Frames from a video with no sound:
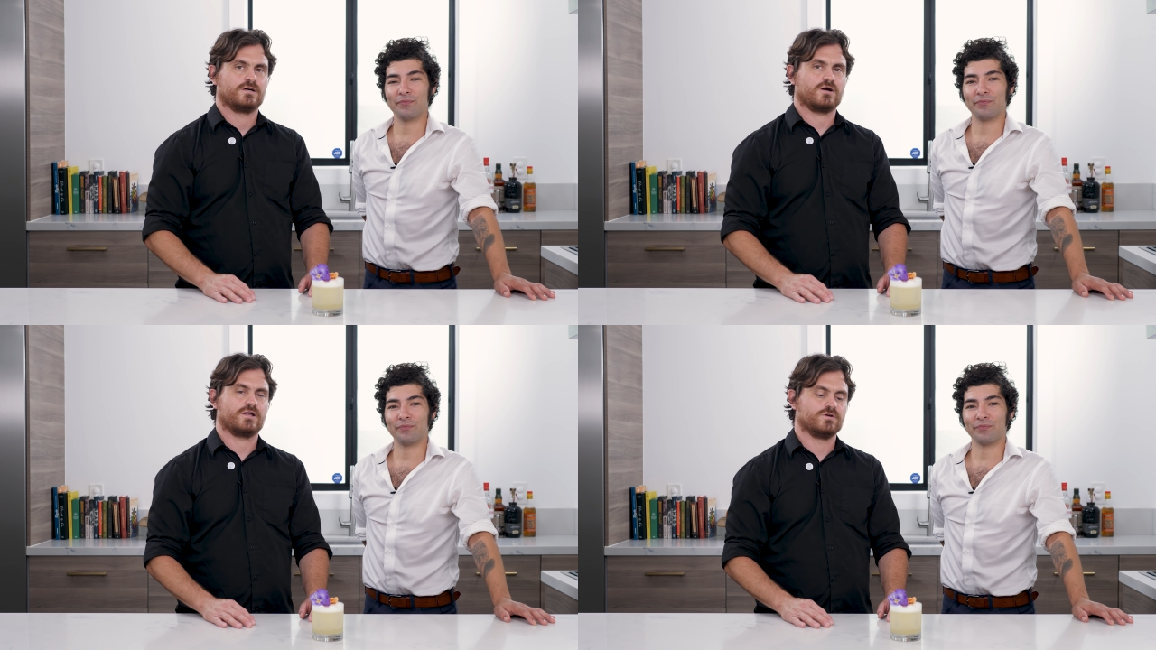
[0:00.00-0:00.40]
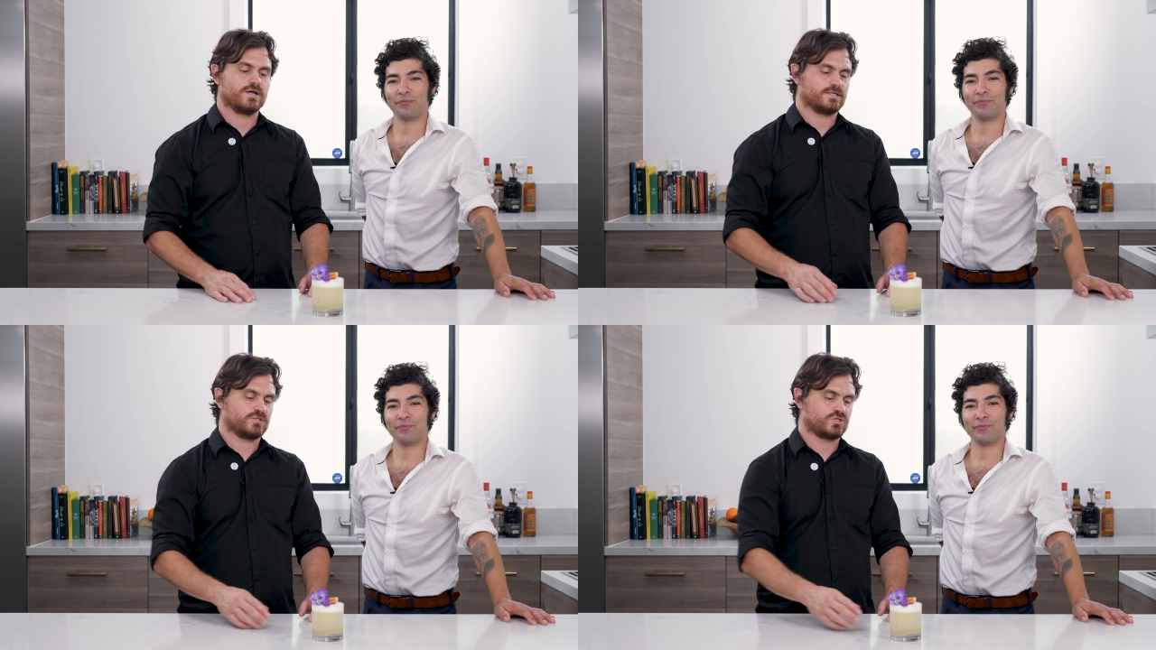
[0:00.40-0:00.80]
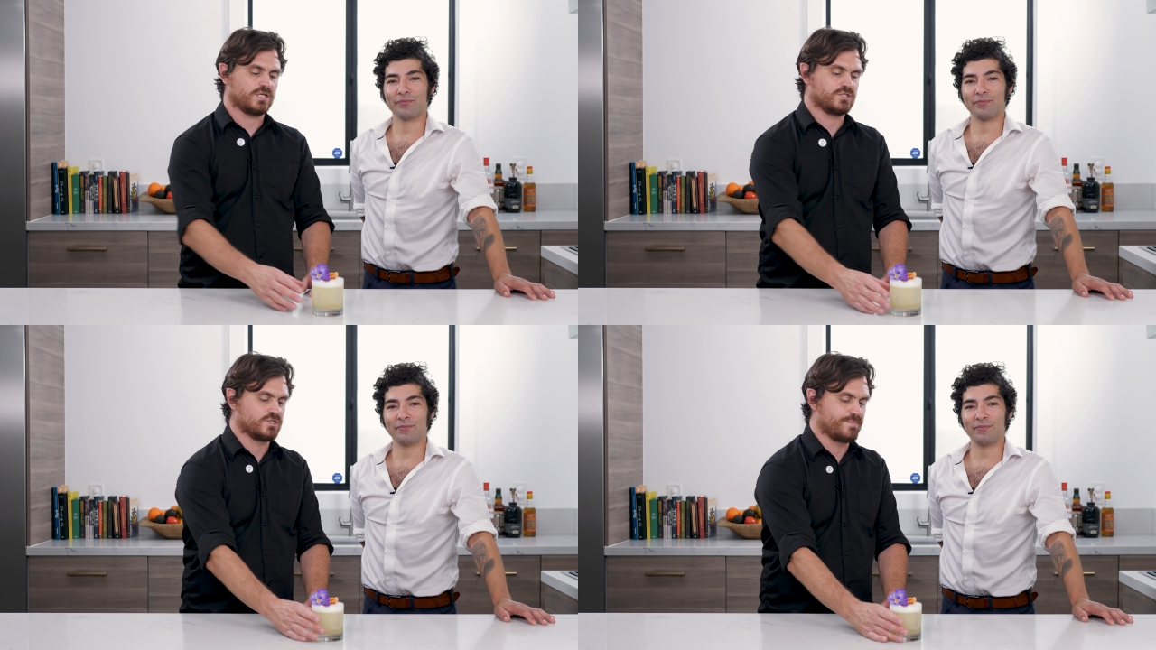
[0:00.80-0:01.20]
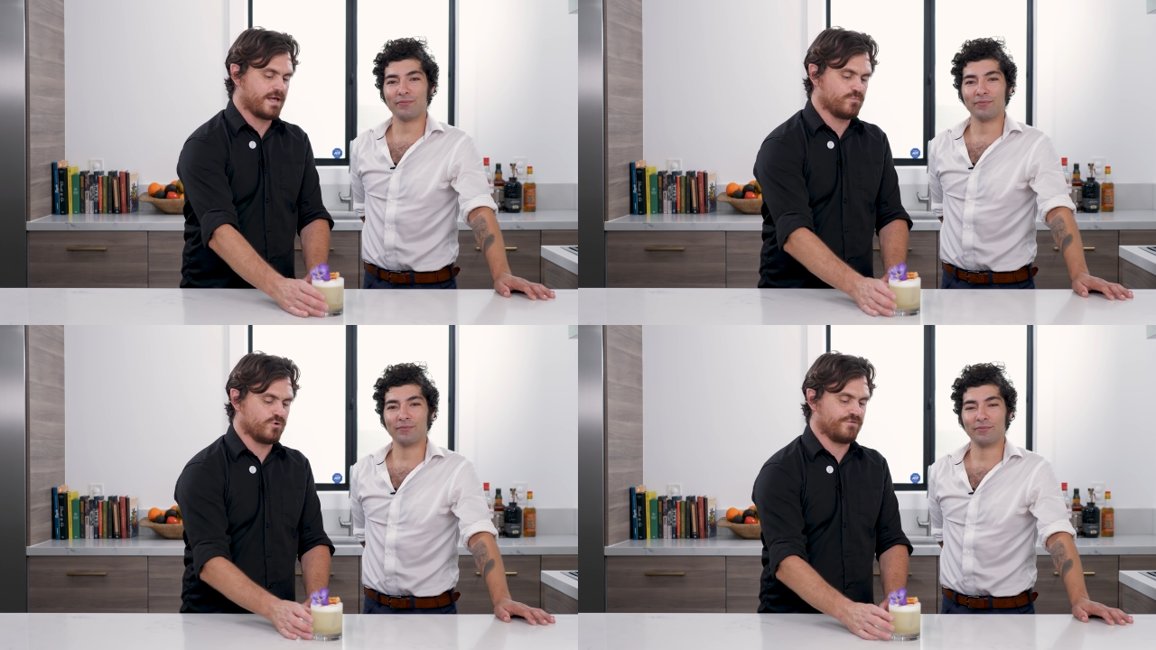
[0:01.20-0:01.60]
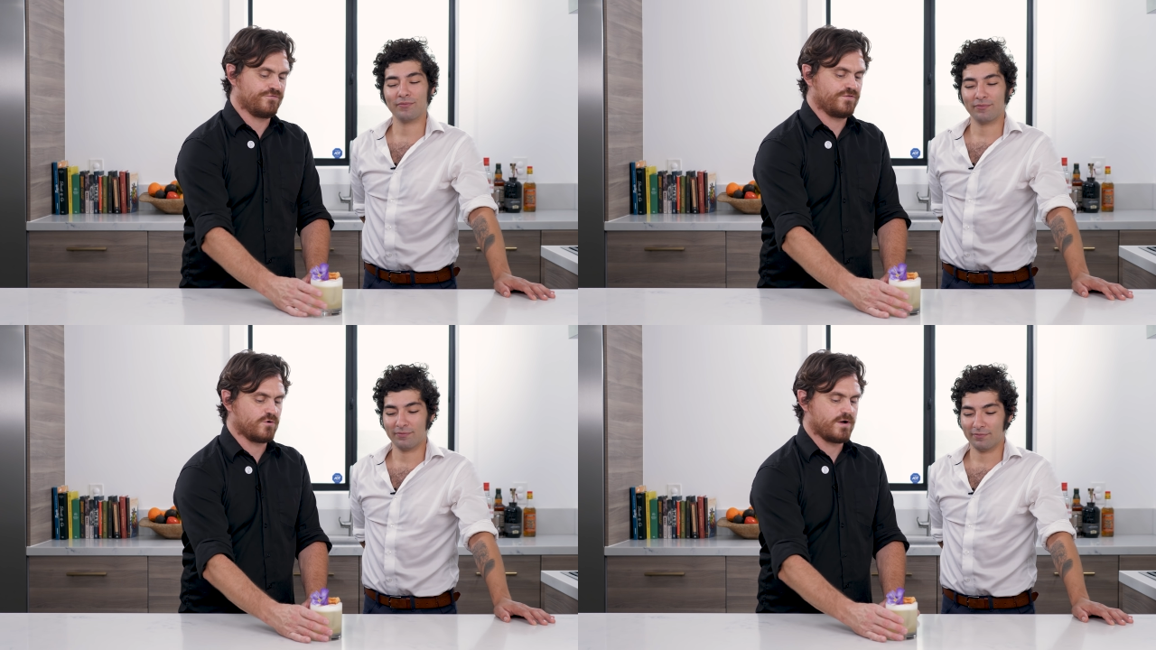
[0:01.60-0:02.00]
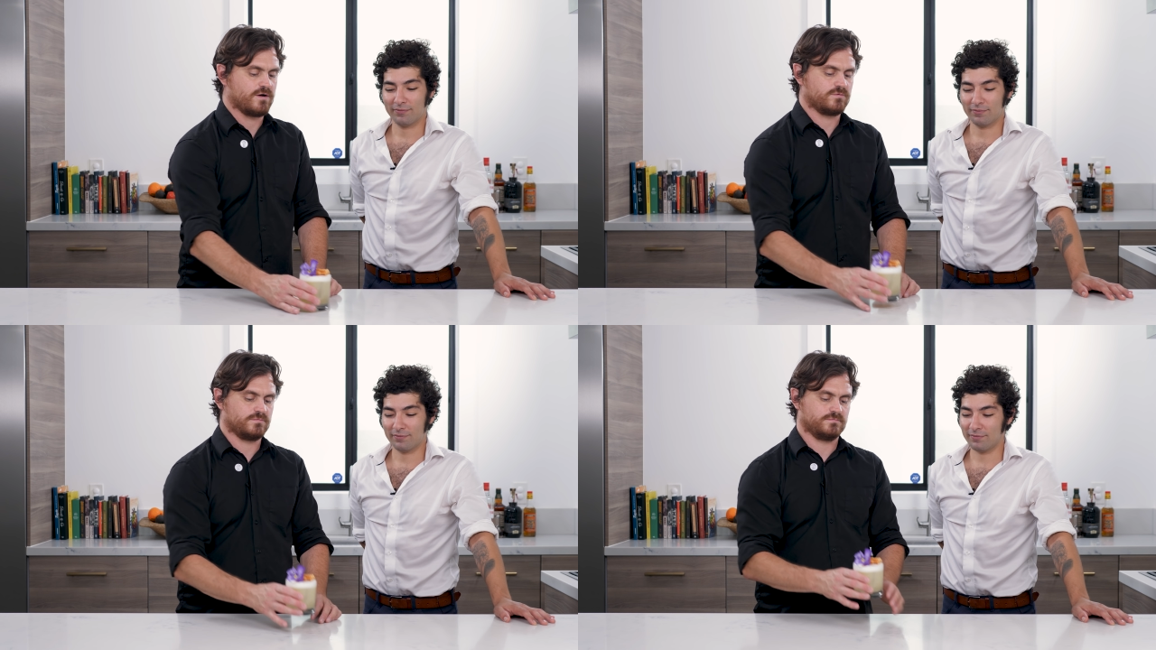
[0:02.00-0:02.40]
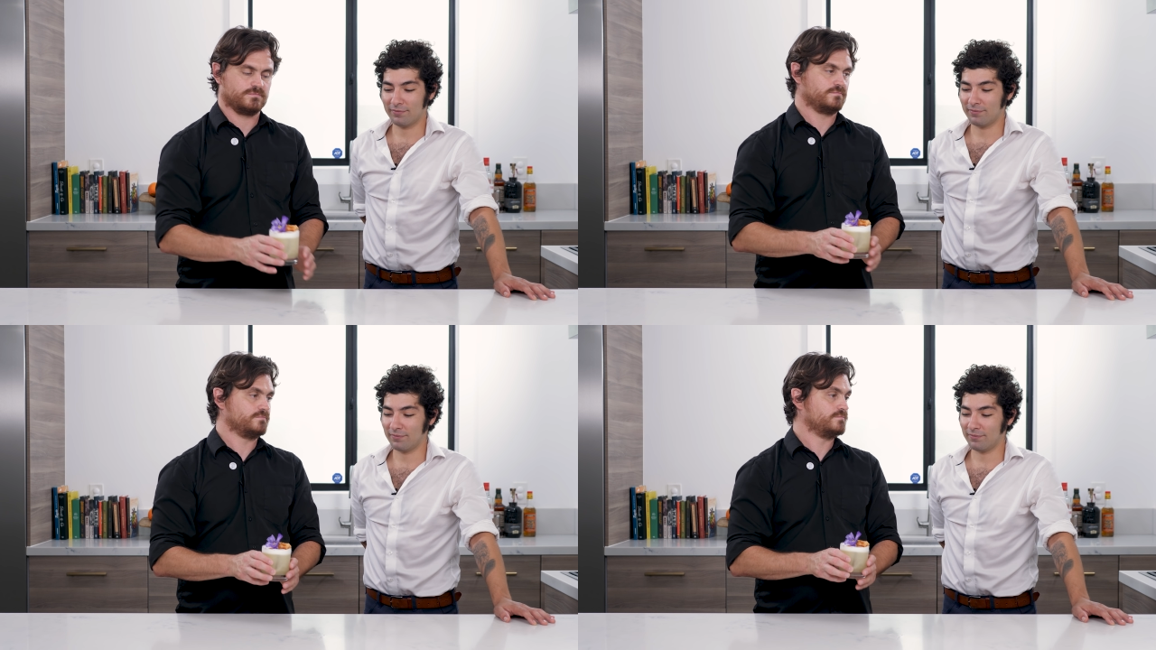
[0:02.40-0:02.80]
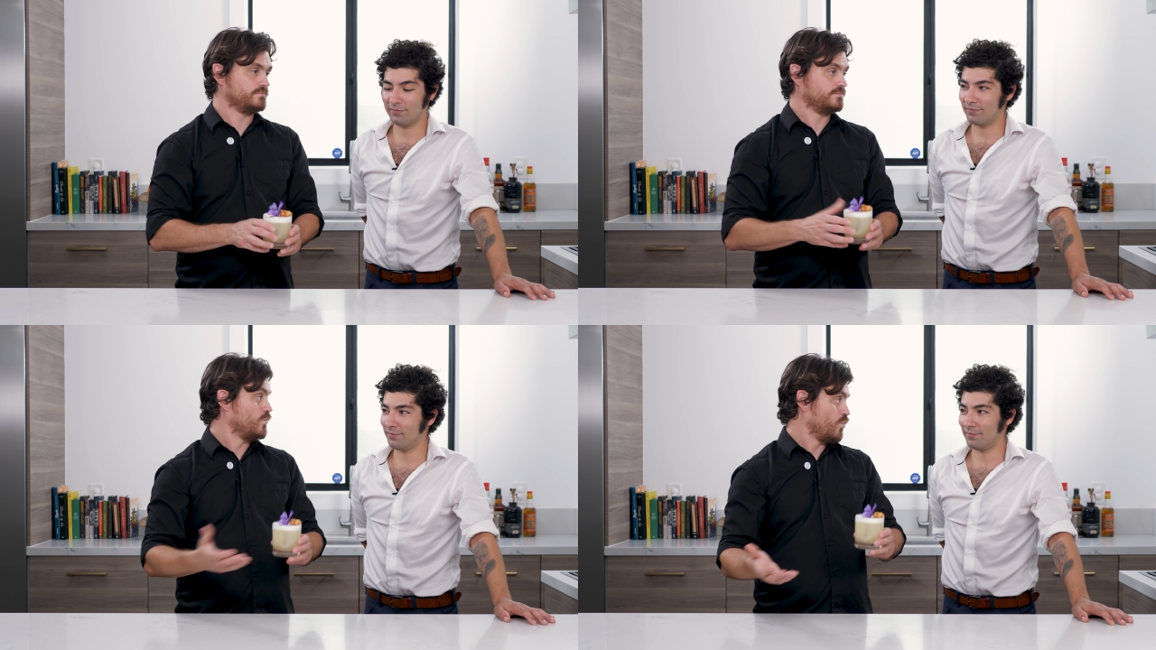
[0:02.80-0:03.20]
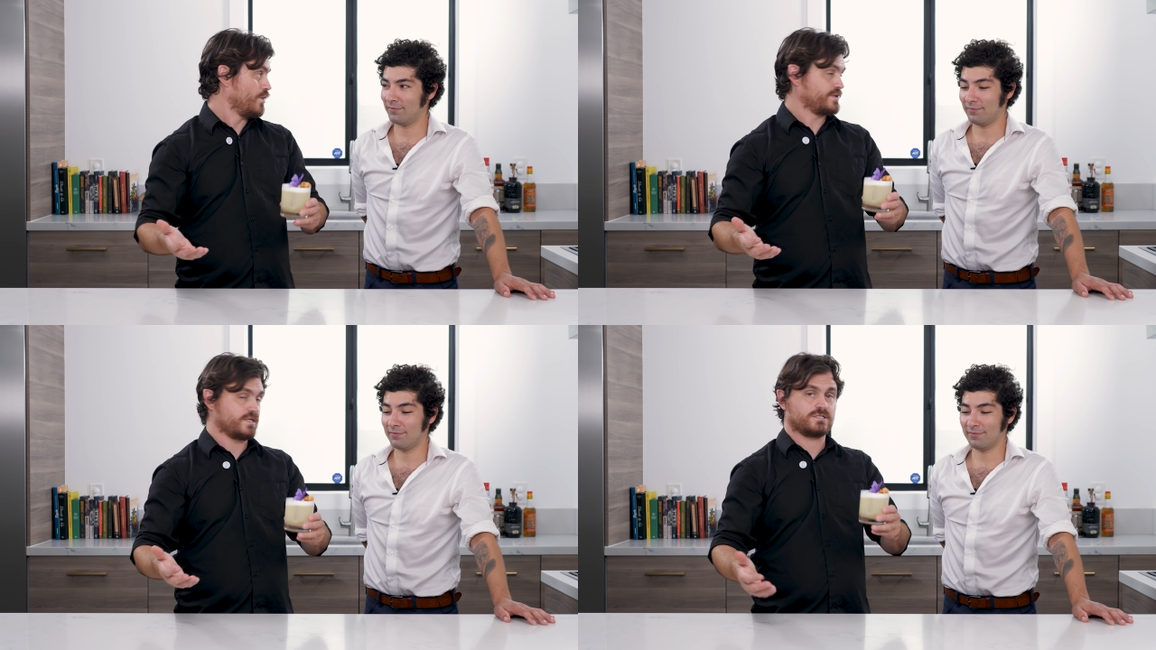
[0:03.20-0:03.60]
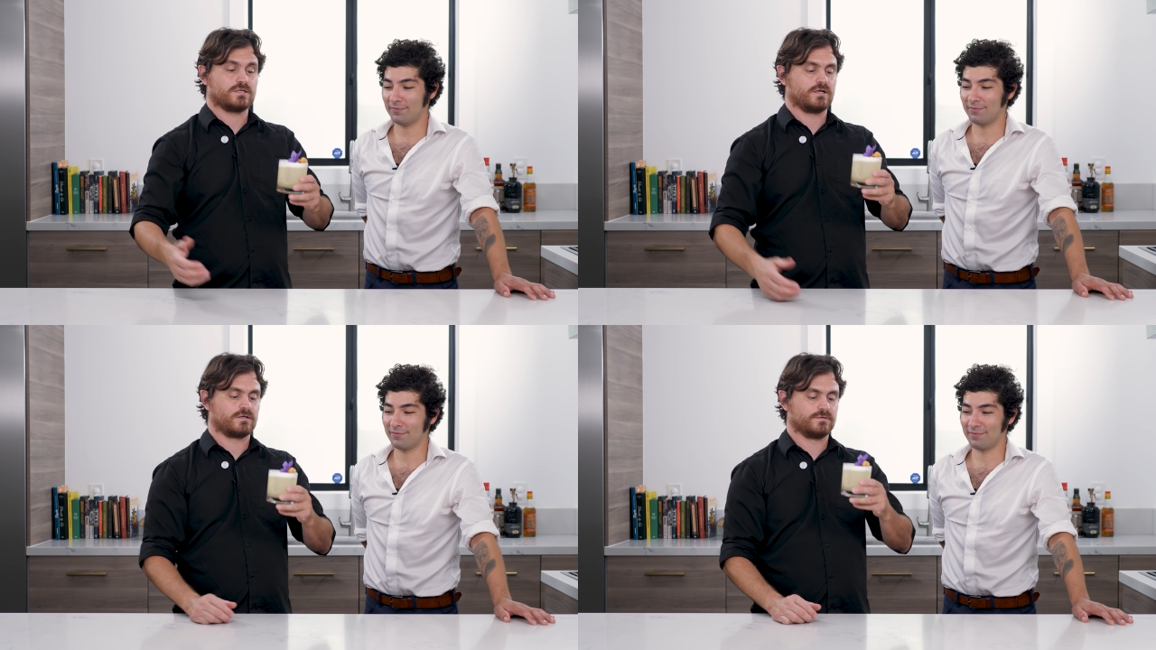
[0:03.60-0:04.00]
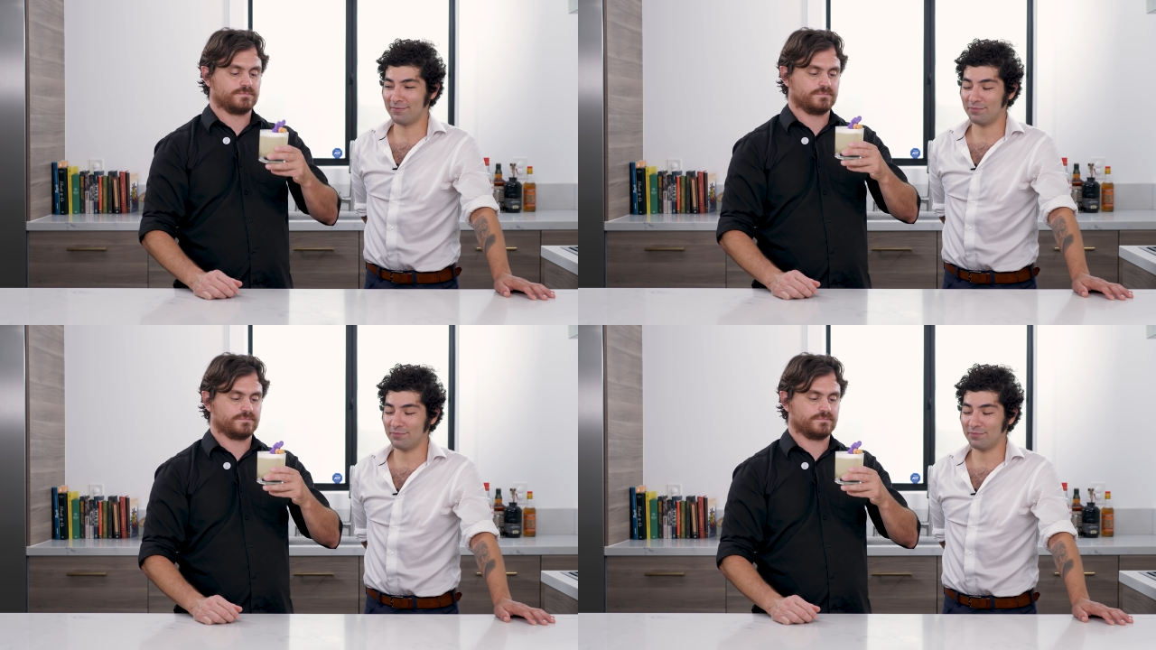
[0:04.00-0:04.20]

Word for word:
Speaker 1: All right, you guys, let's taste this bad boy and figure out what it tastes like.